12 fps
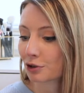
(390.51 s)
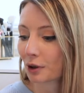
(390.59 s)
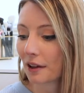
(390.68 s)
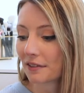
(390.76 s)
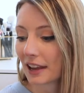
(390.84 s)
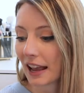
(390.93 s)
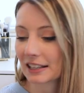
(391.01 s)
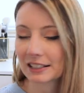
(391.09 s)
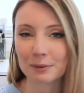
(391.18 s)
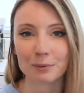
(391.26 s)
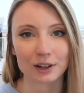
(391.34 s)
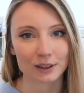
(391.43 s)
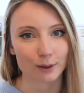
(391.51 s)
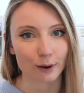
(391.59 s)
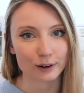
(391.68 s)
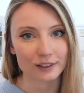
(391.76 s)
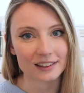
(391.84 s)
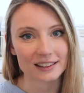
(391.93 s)
So I'll have to ask him what he
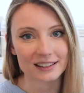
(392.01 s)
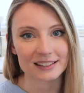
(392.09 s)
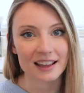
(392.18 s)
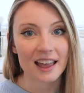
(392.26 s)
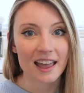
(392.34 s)
thought of these.